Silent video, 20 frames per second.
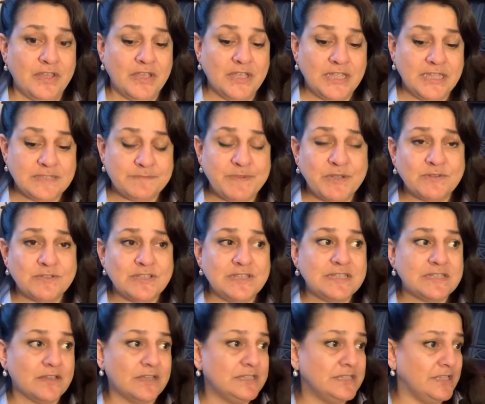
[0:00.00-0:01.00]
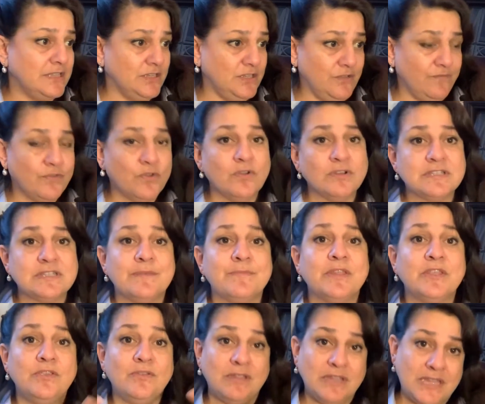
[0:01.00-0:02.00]
It's built on this idea that you've got
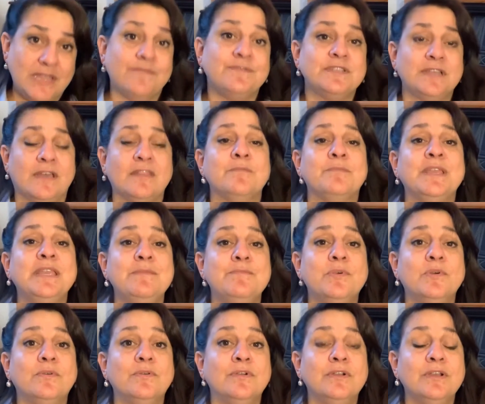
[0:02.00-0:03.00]
something you can give to other people.